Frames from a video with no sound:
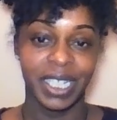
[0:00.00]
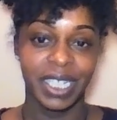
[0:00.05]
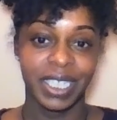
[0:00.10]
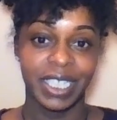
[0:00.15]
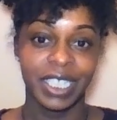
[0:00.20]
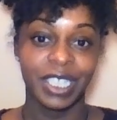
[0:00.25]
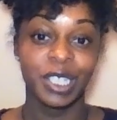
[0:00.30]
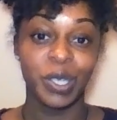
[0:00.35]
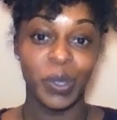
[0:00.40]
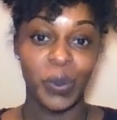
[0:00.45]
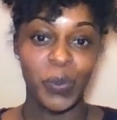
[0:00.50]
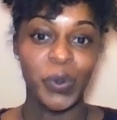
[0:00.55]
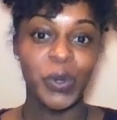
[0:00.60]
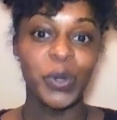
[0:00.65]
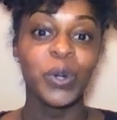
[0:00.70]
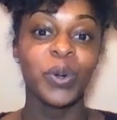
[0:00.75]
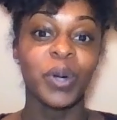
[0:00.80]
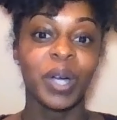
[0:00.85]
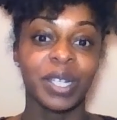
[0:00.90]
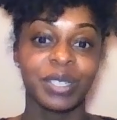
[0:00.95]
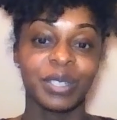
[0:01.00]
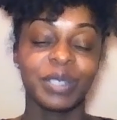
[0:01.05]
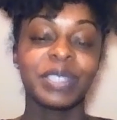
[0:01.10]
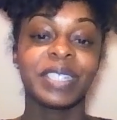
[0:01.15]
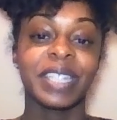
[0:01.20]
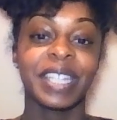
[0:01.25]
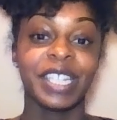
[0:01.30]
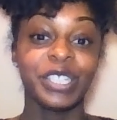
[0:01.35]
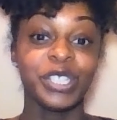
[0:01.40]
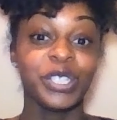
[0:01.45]
someone who
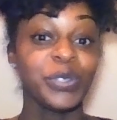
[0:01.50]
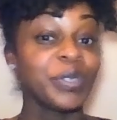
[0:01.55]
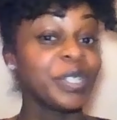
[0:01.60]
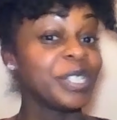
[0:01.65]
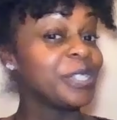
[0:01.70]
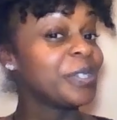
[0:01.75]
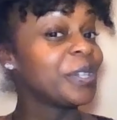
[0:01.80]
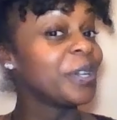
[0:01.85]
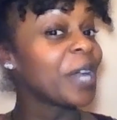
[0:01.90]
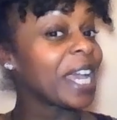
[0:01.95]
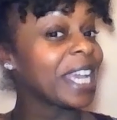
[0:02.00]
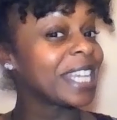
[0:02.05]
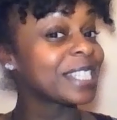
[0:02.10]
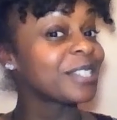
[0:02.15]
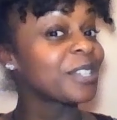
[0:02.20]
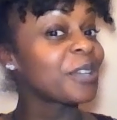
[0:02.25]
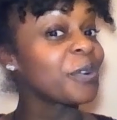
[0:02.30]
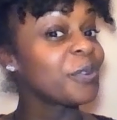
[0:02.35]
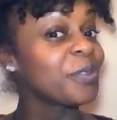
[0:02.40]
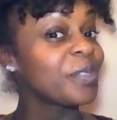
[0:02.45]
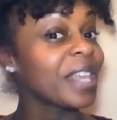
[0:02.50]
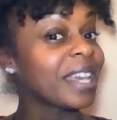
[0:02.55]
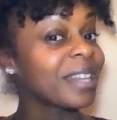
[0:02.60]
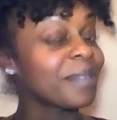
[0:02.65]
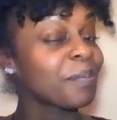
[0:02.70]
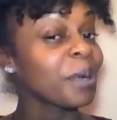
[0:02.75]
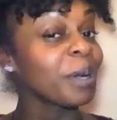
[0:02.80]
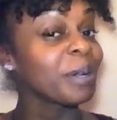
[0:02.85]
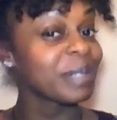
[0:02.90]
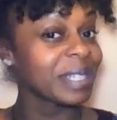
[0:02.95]
understands you, and you guys know who
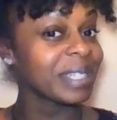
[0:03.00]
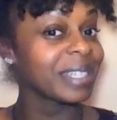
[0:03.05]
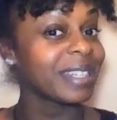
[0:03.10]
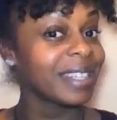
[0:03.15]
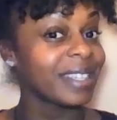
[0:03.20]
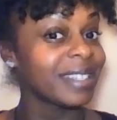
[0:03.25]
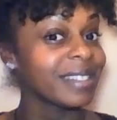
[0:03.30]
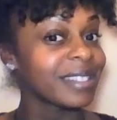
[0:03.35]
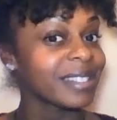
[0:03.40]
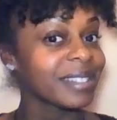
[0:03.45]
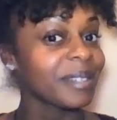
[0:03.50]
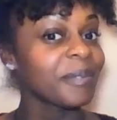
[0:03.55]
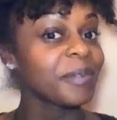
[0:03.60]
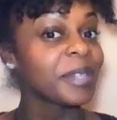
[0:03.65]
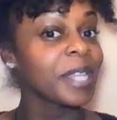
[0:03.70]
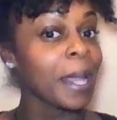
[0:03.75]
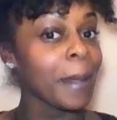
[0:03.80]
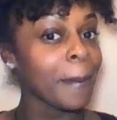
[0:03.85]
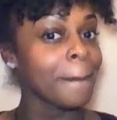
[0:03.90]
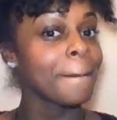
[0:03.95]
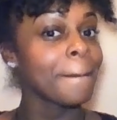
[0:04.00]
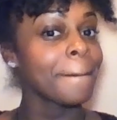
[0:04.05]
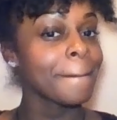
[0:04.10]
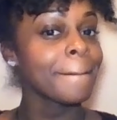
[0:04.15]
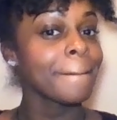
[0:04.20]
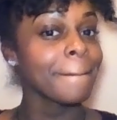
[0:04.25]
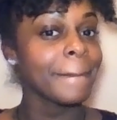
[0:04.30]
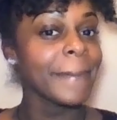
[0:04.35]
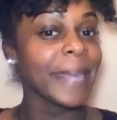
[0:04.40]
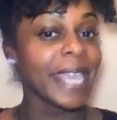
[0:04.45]
that person is. Yep,
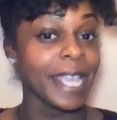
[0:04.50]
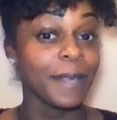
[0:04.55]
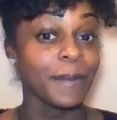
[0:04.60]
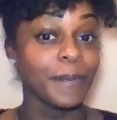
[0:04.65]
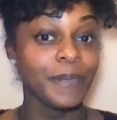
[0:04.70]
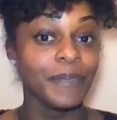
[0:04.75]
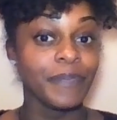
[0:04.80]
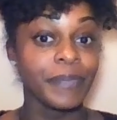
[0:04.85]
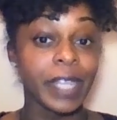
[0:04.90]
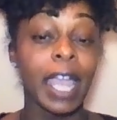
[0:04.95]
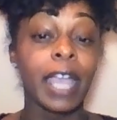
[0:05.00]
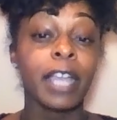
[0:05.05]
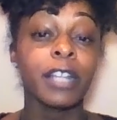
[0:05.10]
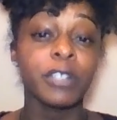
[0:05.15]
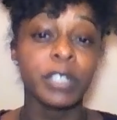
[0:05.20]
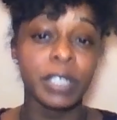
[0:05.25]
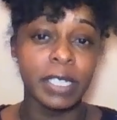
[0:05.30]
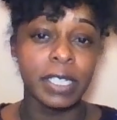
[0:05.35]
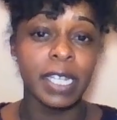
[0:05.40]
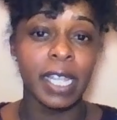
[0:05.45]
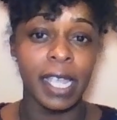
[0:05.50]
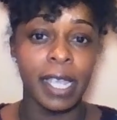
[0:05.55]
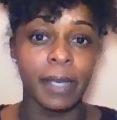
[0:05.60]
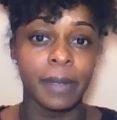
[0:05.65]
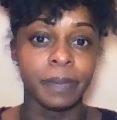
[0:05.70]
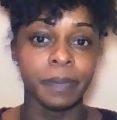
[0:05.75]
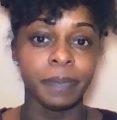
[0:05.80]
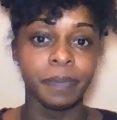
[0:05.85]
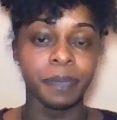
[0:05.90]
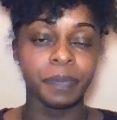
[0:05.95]
me. I understand.
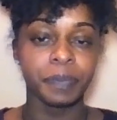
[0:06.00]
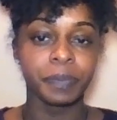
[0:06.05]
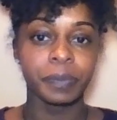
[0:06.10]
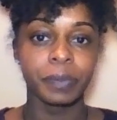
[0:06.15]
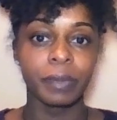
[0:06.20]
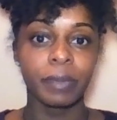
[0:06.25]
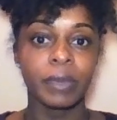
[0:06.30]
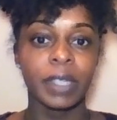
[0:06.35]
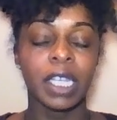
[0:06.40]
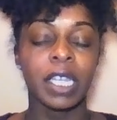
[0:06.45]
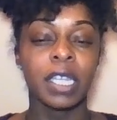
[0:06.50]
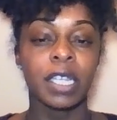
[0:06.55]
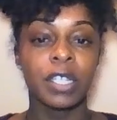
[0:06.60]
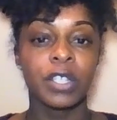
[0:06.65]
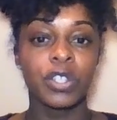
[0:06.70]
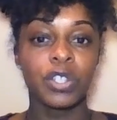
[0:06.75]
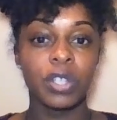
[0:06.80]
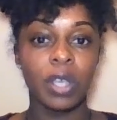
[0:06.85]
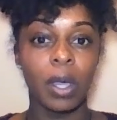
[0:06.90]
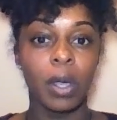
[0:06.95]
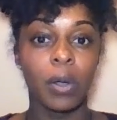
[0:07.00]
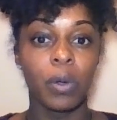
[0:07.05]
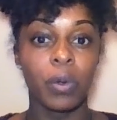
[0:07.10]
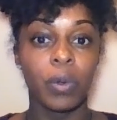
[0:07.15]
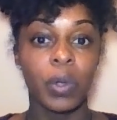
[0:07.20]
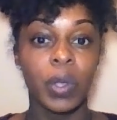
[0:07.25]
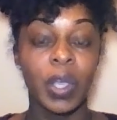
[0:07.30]
So